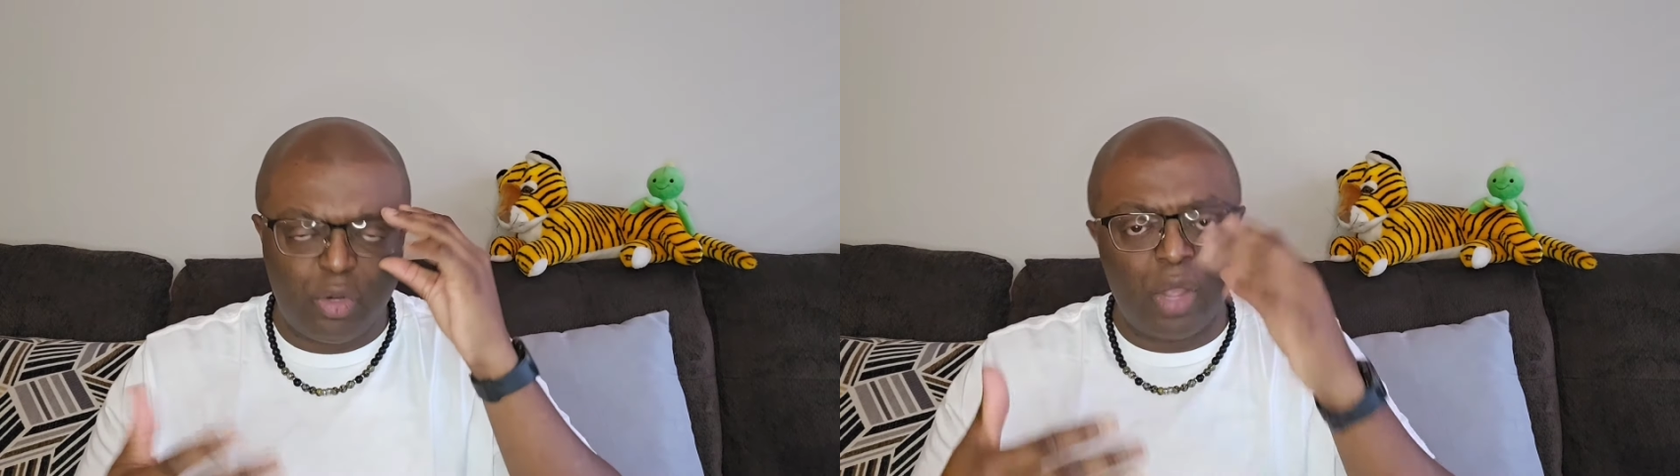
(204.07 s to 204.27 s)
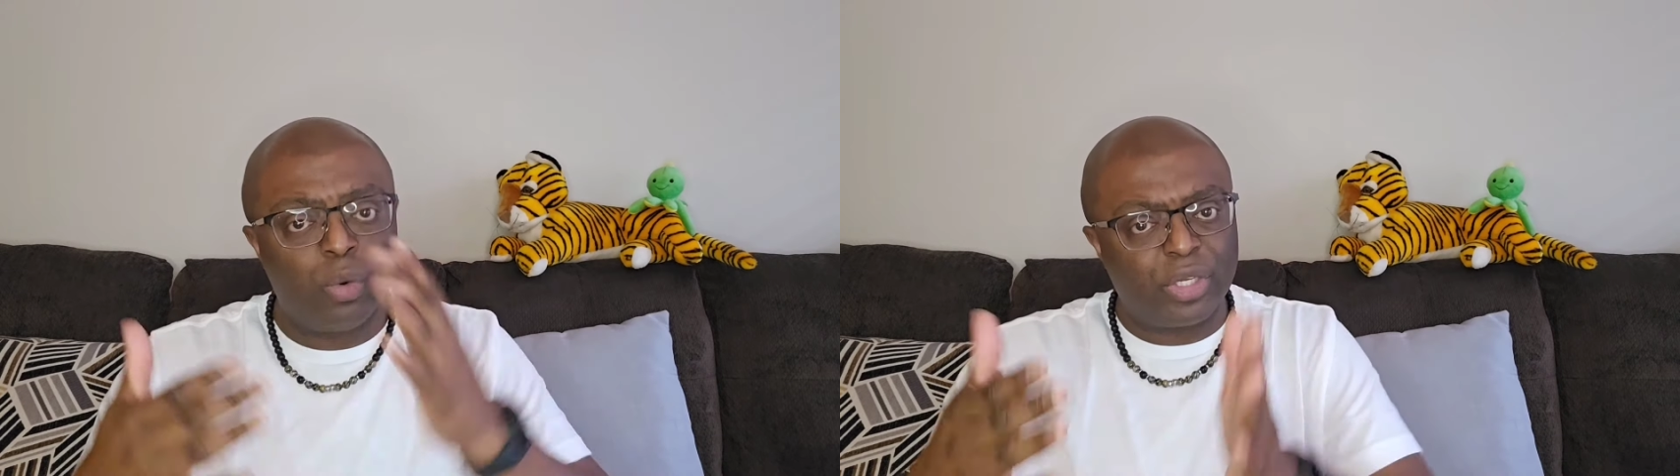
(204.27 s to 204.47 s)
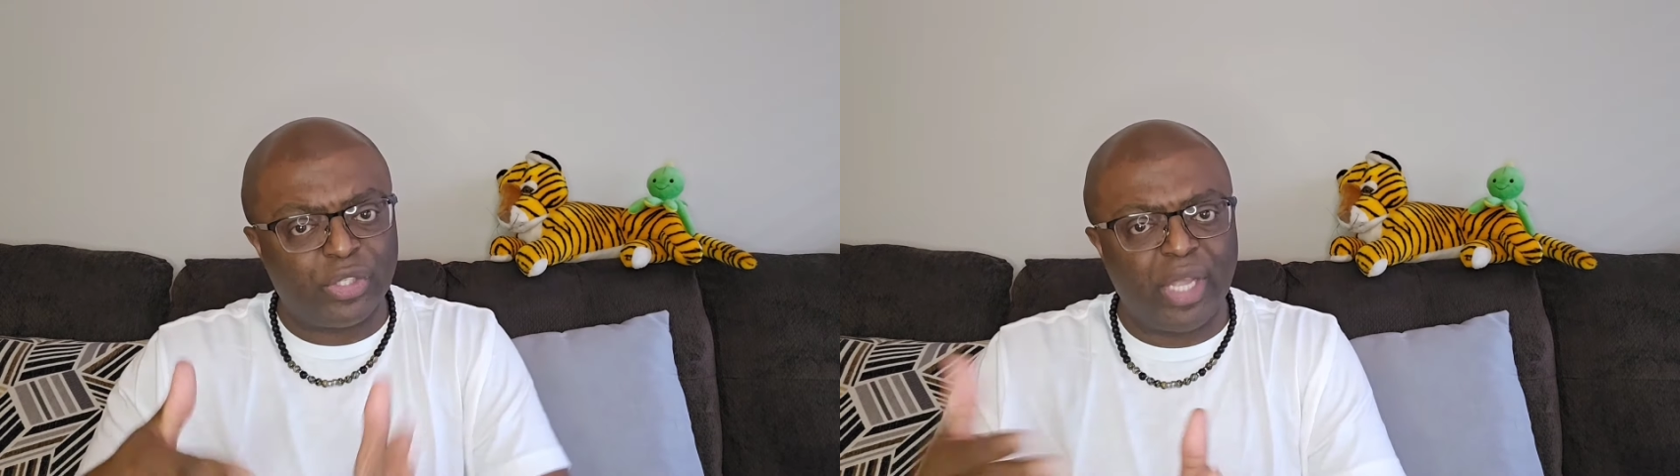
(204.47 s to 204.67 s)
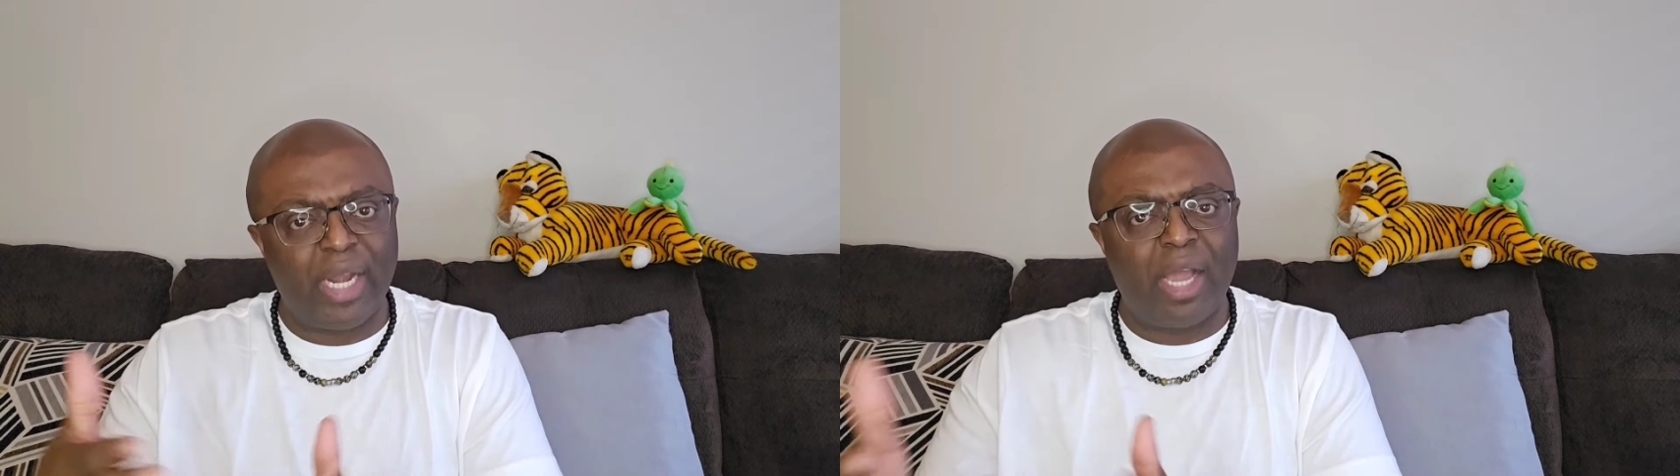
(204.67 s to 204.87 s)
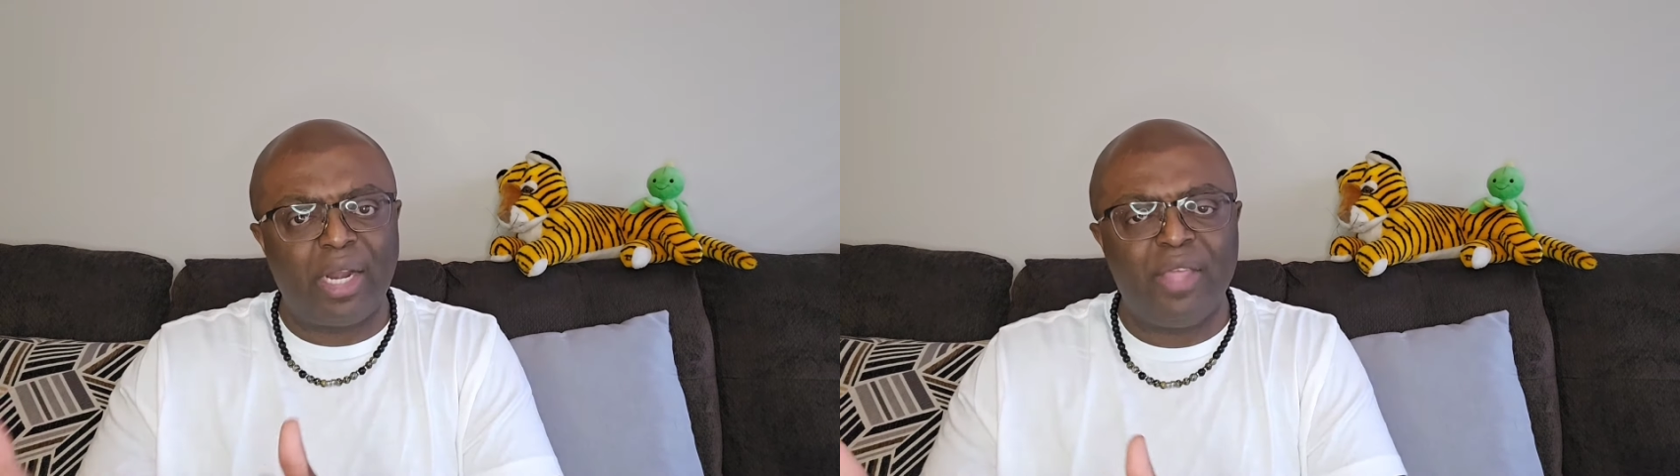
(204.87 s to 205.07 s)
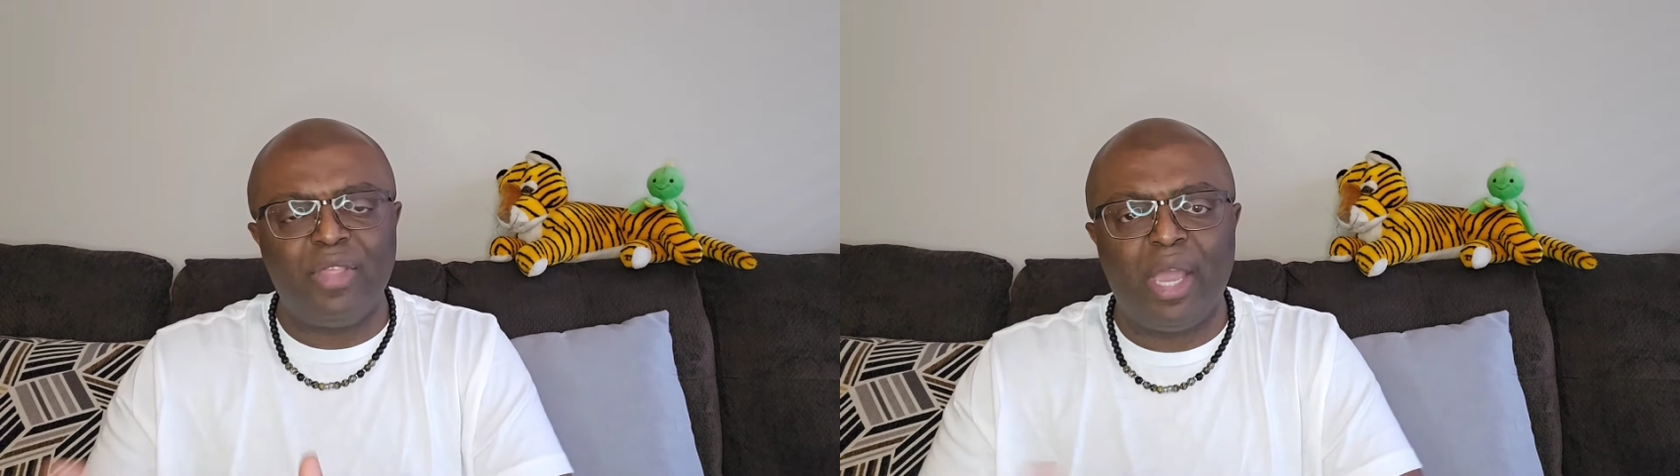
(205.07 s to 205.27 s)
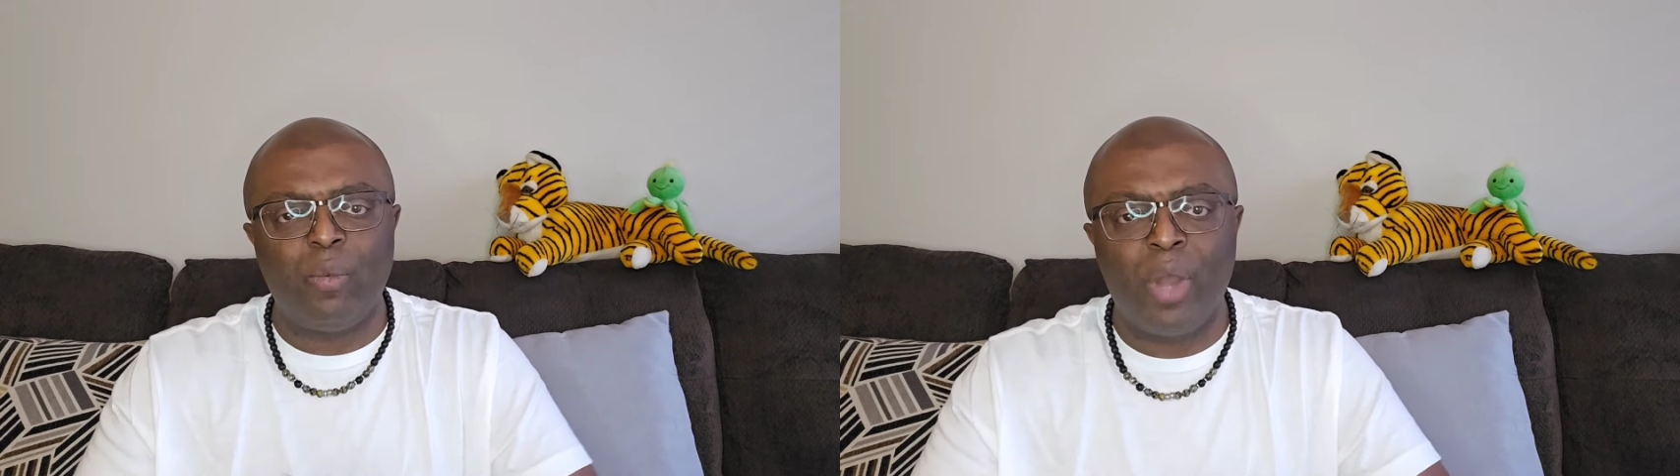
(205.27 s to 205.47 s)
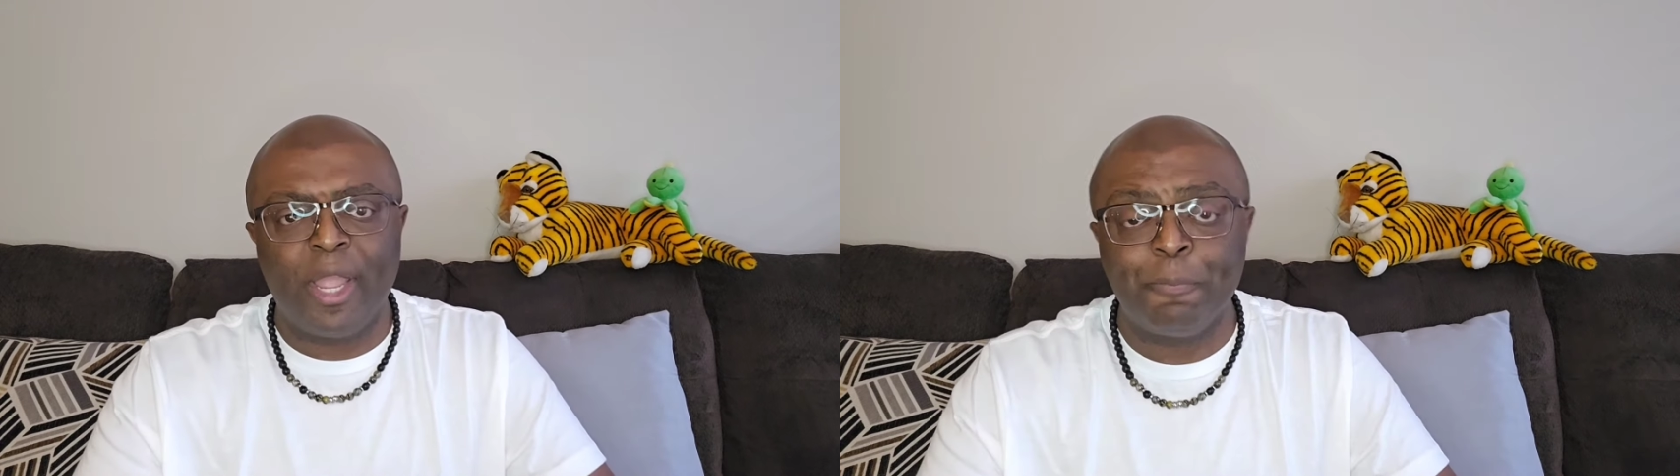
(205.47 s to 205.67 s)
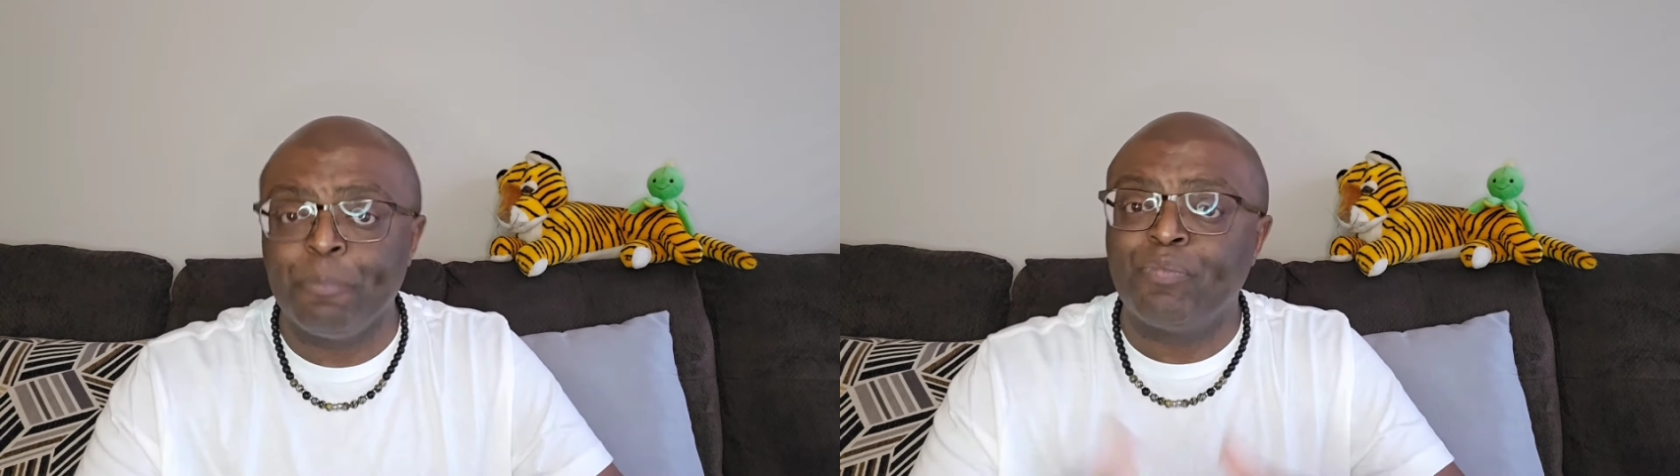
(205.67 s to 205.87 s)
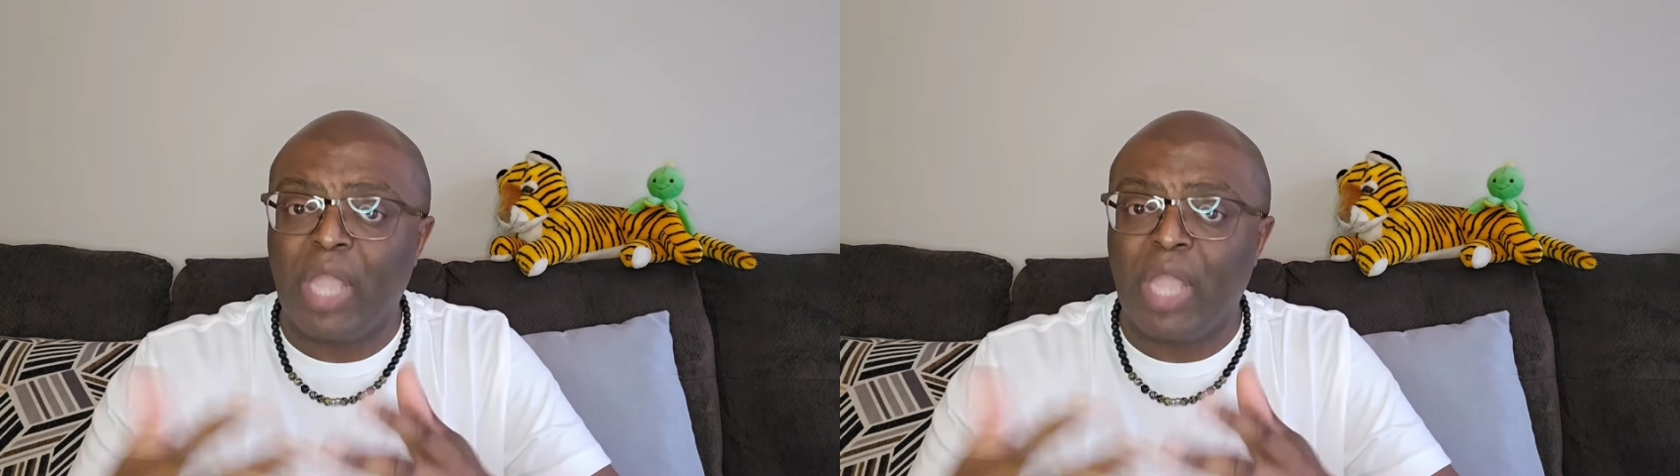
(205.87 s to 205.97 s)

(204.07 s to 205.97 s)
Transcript: Do they want to stand out in that way?